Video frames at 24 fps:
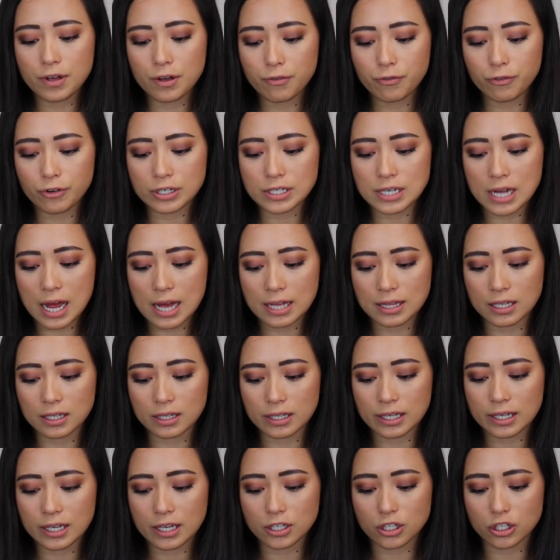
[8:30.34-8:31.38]
Feel free to add the
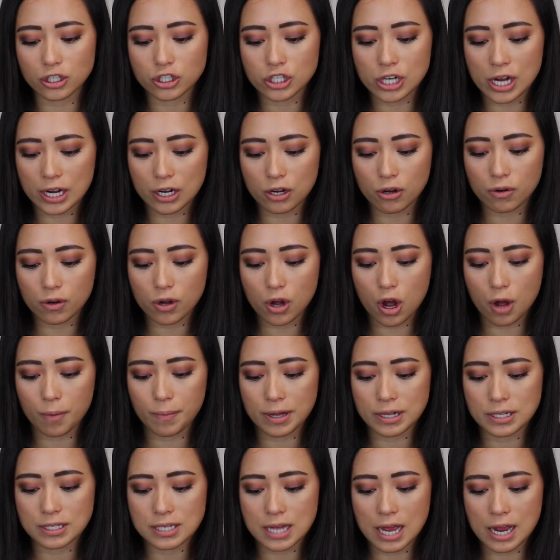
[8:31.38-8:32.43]
link in your checkout
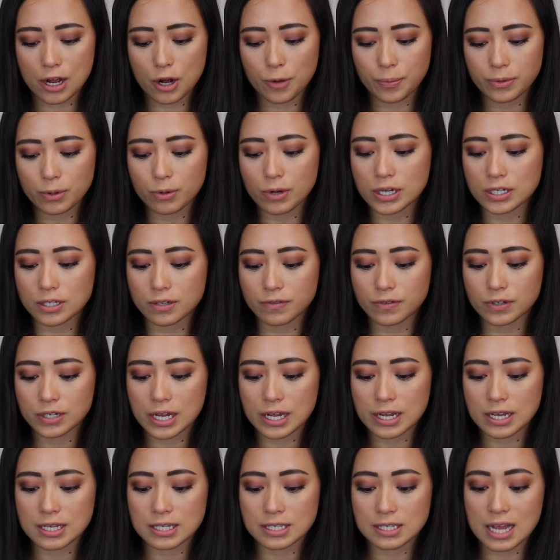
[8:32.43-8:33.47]
comments. I hope the rest of your
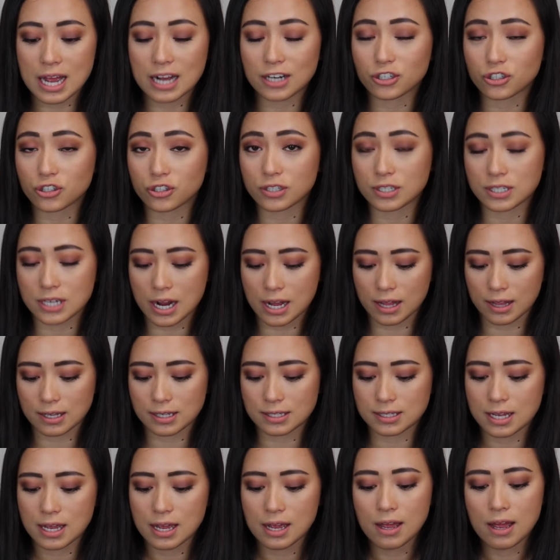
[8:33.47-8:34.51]
day is extra
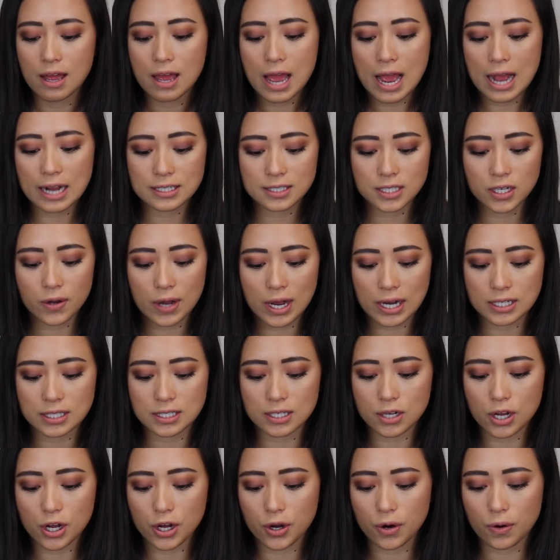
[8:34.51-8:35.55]
stylish.
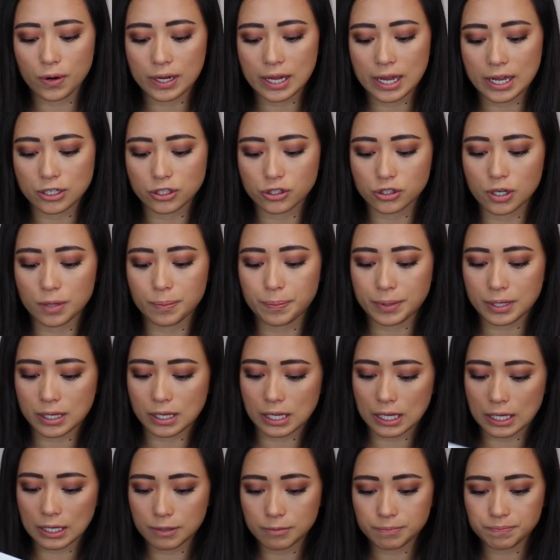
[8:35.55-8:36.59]
XOXO Kendra
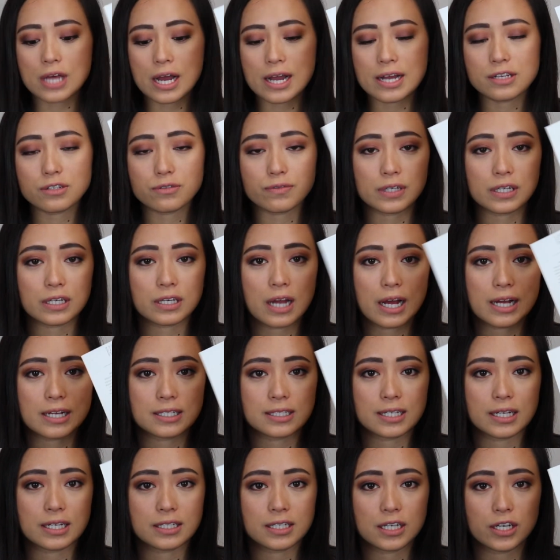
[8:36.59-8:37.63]
P. That is really
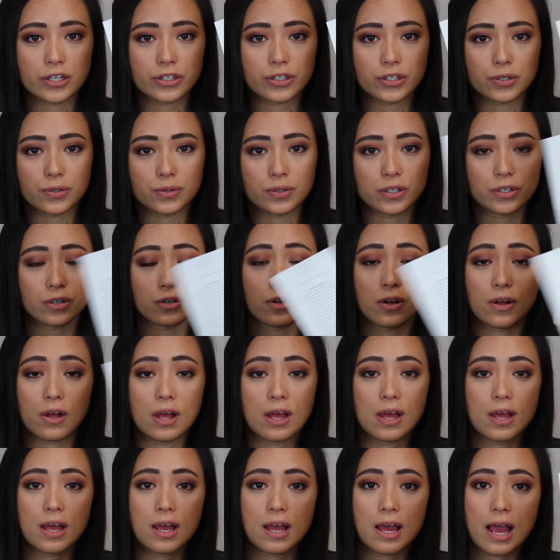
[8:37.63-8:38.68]
nice. They tell you little
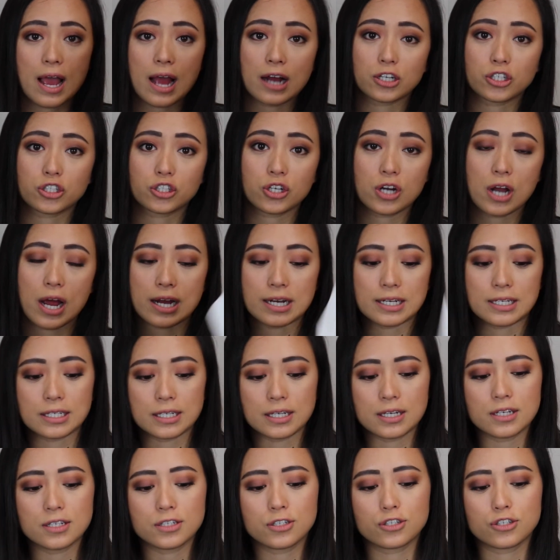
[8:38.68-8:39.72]
extra
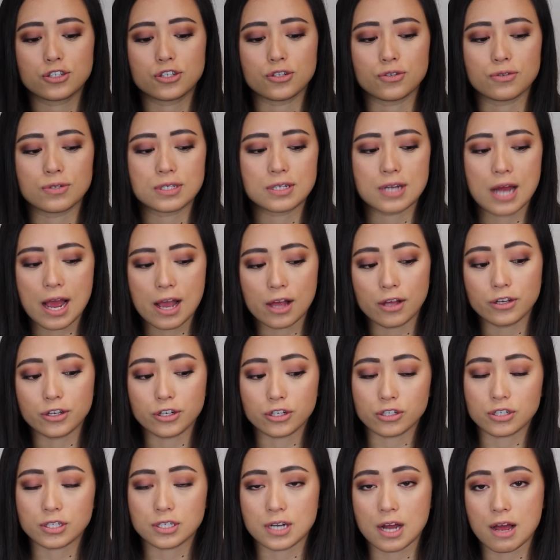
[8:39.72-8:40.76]
ideas to style
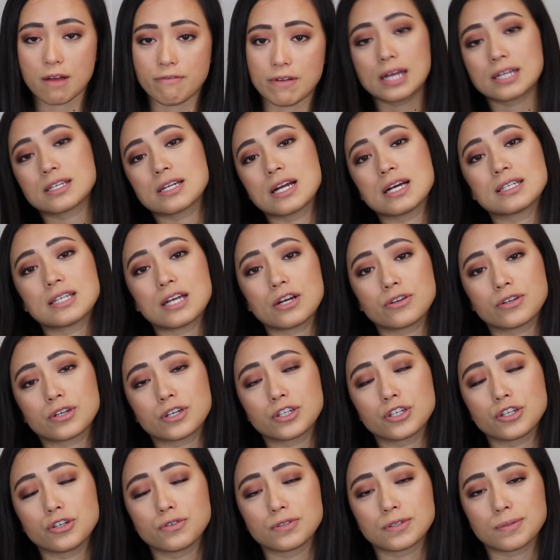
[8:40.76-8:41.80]
your stuff. It's nice how you
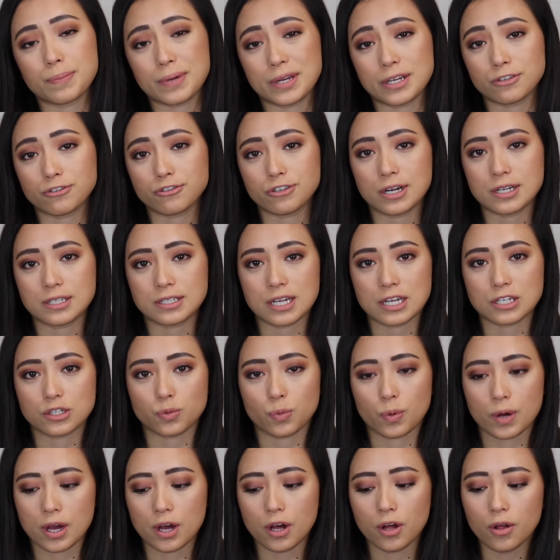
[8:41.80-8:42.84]
can use Pinterest as
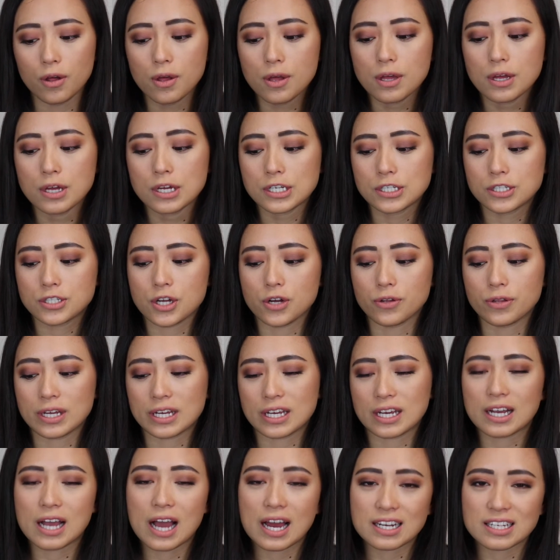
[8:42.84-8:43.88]
well, so they
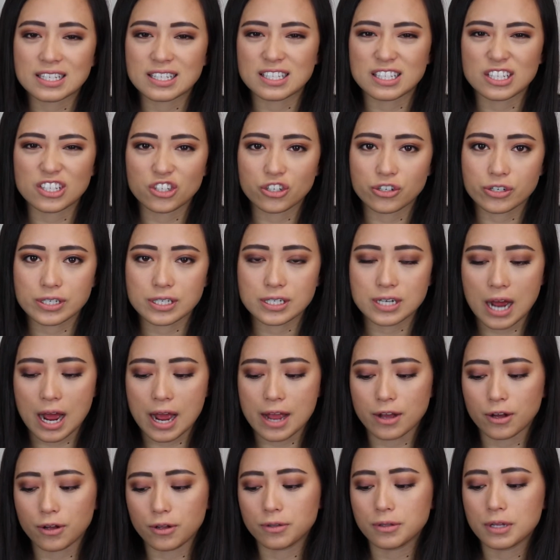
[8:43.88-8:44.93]
can kind of see your
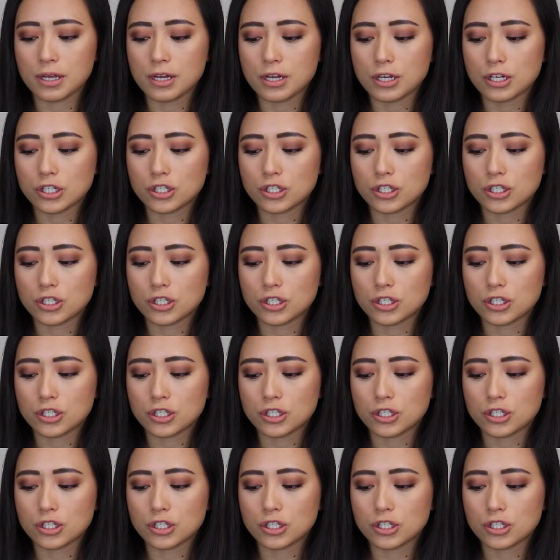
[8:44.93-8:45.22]
style.